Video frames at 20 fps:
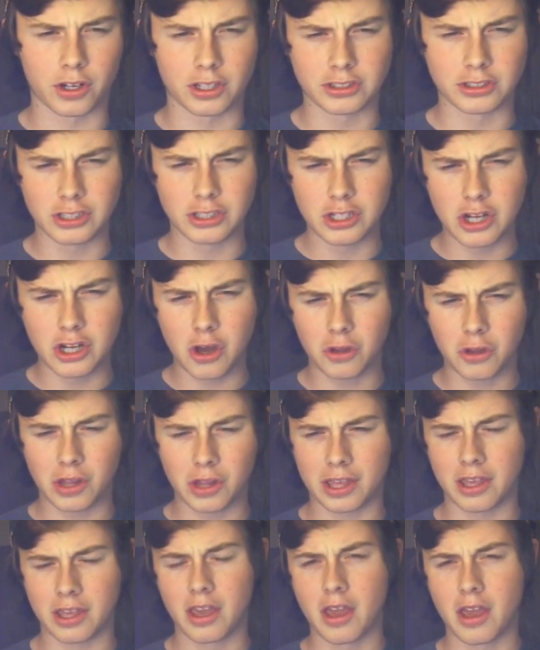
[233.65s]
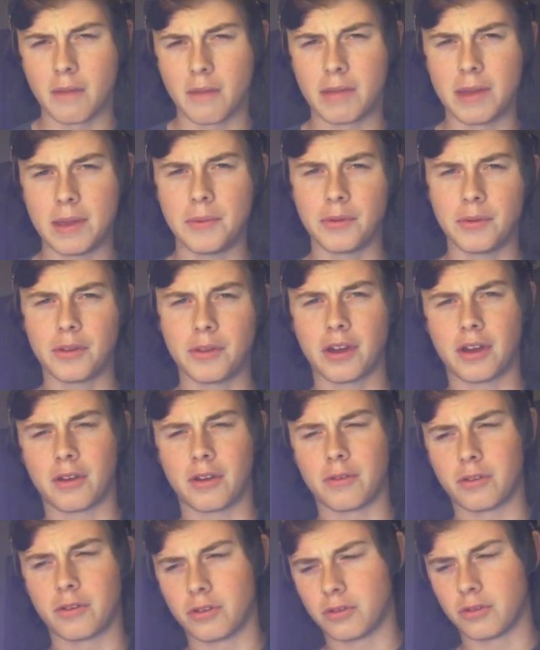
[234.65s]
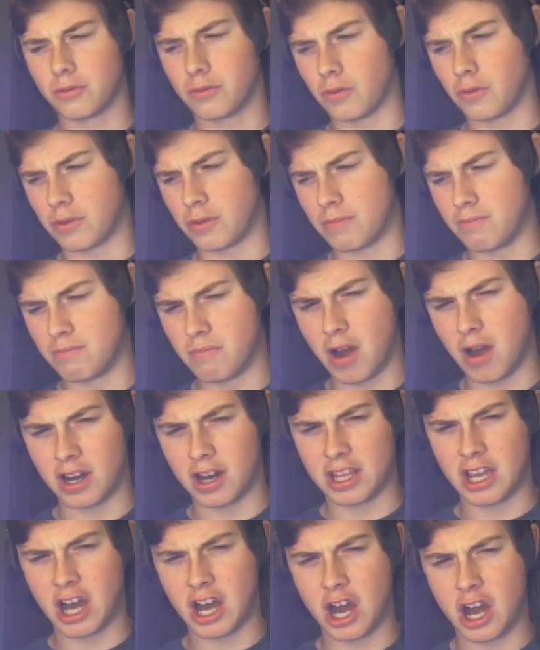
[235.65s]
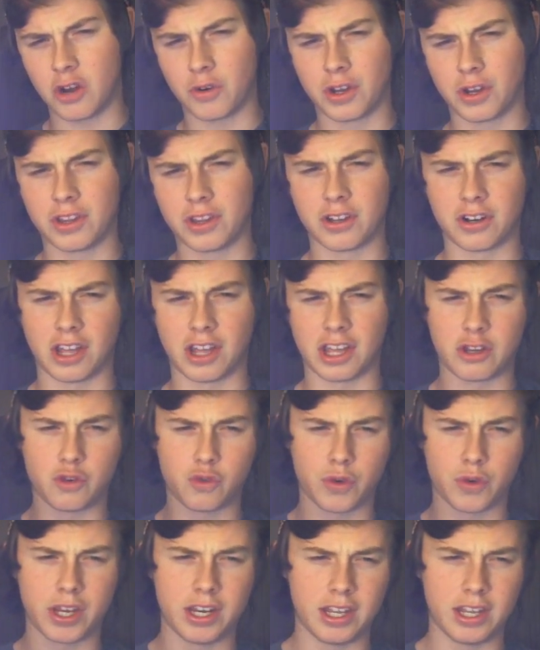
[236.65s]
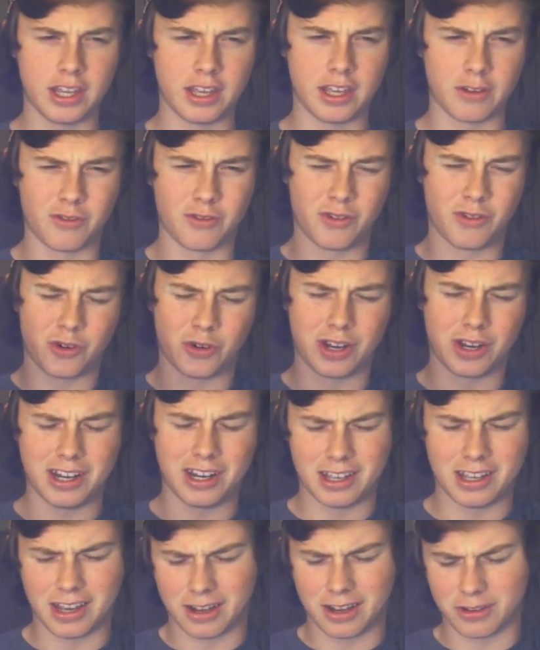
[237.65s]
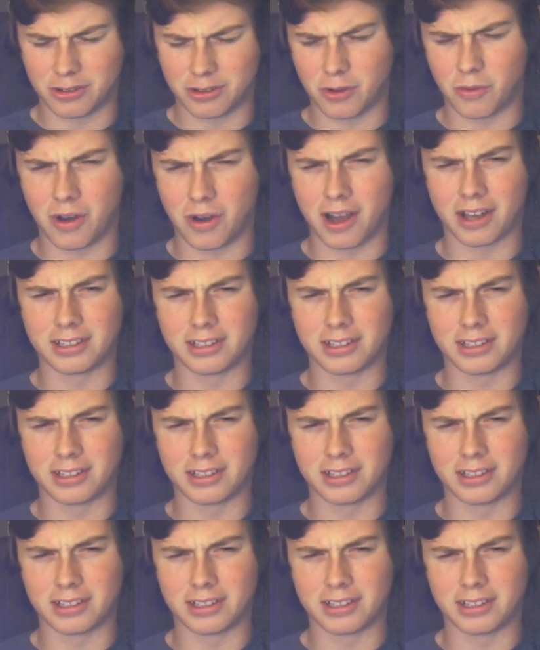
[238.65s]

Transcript: Because, you know, like, people that with money hungry, they're like greedy. I don't know why.